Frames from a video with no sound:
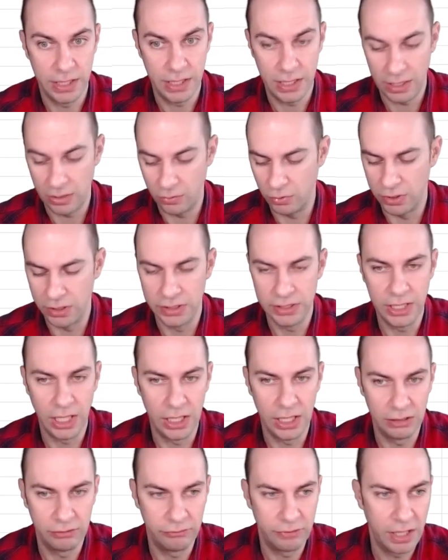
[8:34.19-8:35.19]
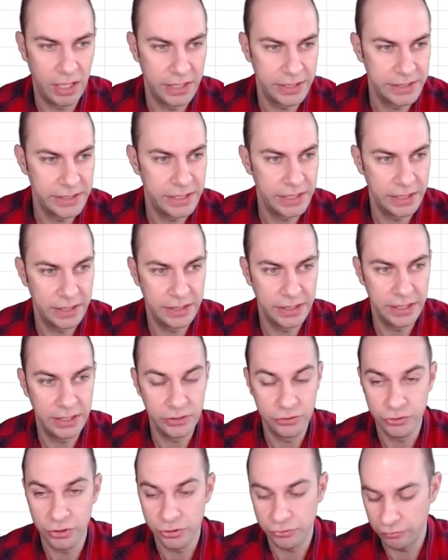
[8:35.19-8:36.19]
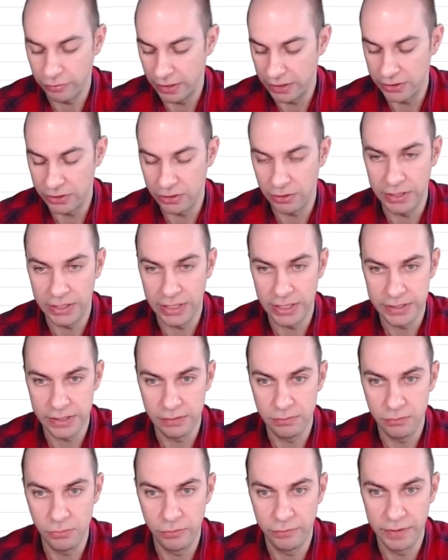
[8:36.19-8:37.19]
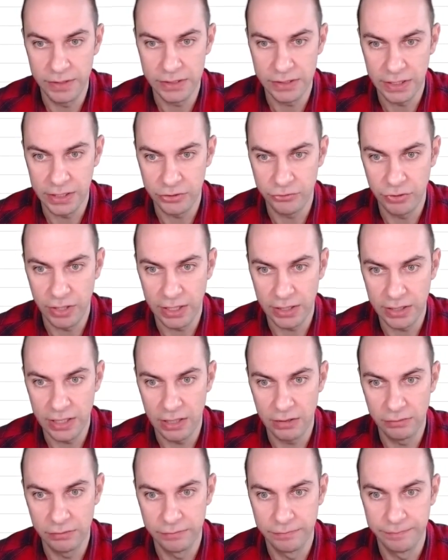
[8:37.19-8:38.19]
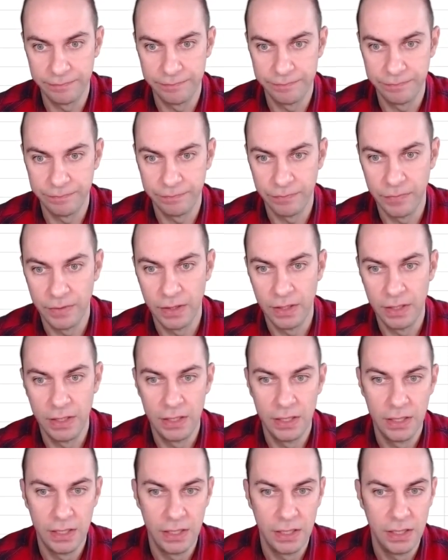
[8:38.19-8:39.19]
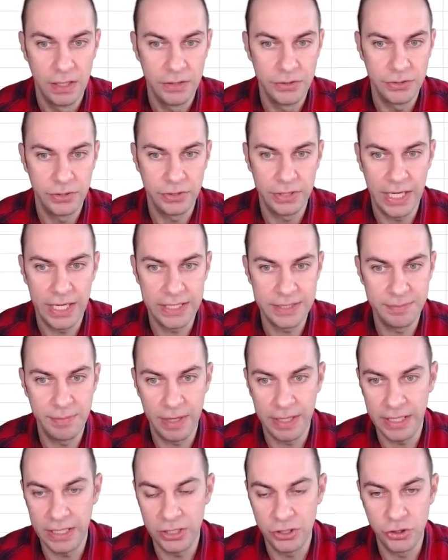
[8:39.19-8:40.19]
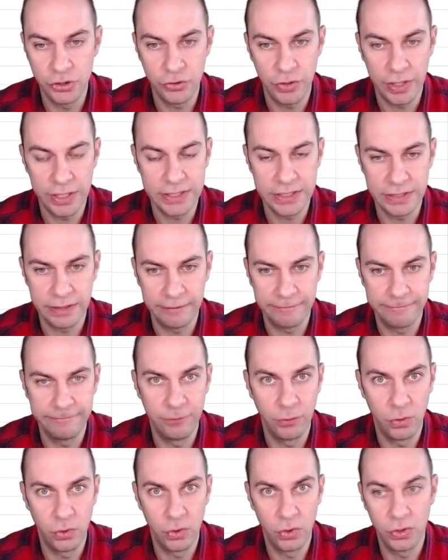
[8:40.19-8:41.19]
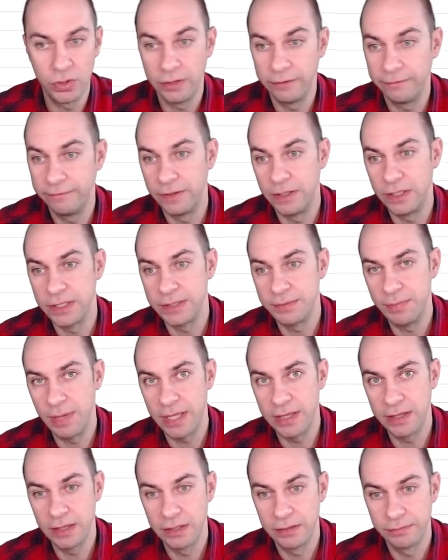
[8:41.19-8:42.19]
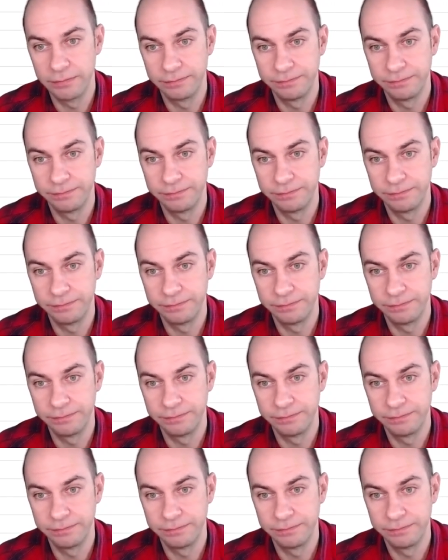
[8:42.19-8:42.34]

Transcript: I want to dollarize here the interest rate so it doesn't move as I drag down. So there's my interest for the first month.